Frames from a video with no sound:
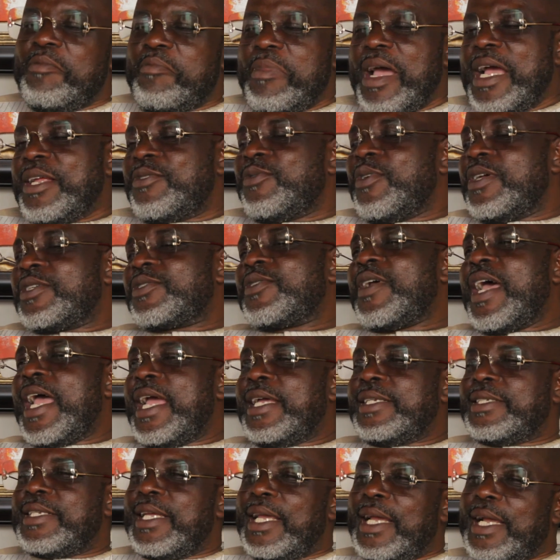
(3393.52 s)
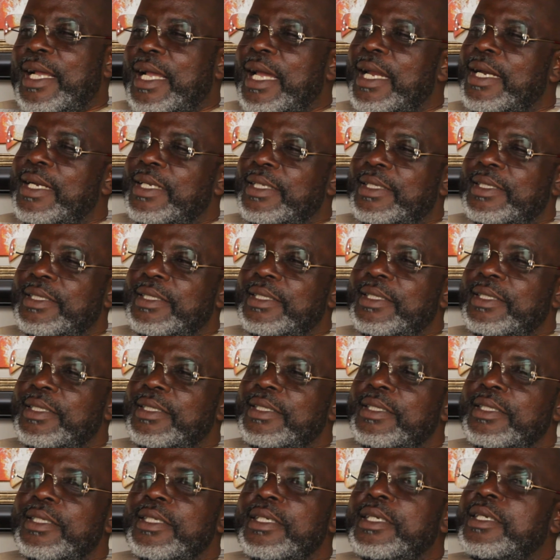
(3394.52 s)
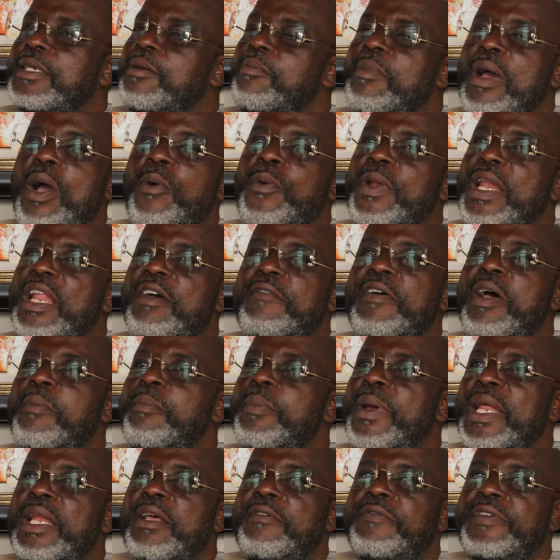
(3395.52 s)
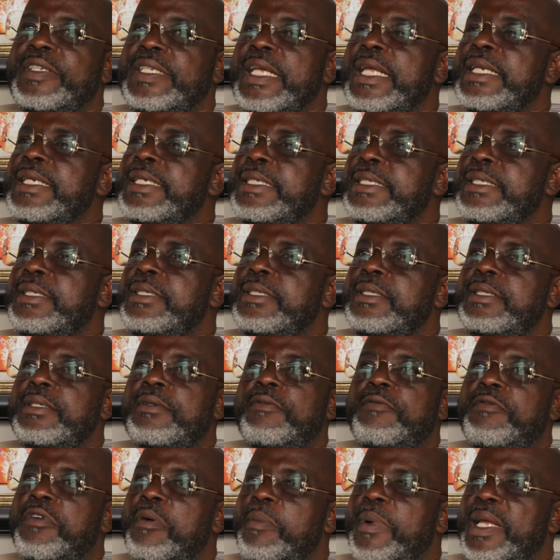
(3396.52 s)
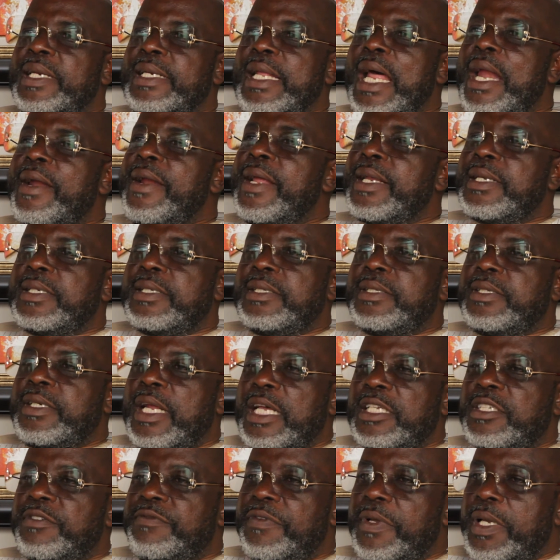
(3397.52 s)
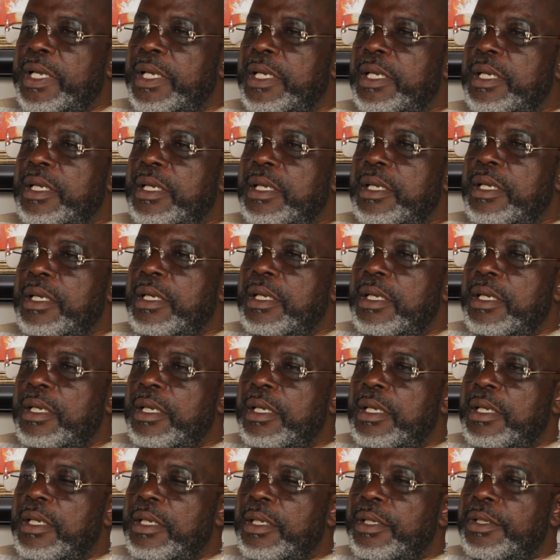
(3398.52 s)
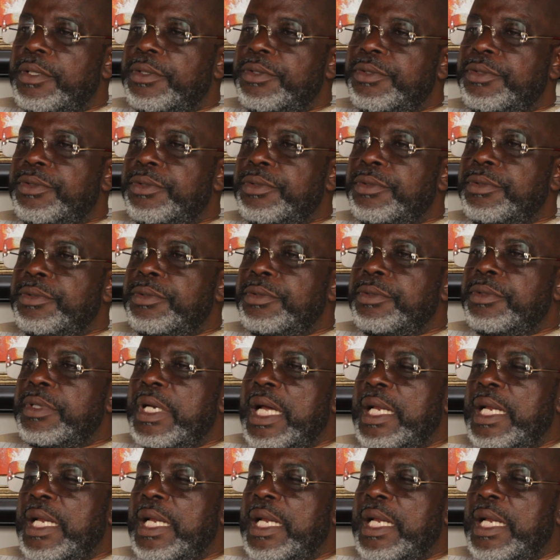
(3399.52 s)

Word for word: But it was quite encouraging. But we never benefited from a direct transfer to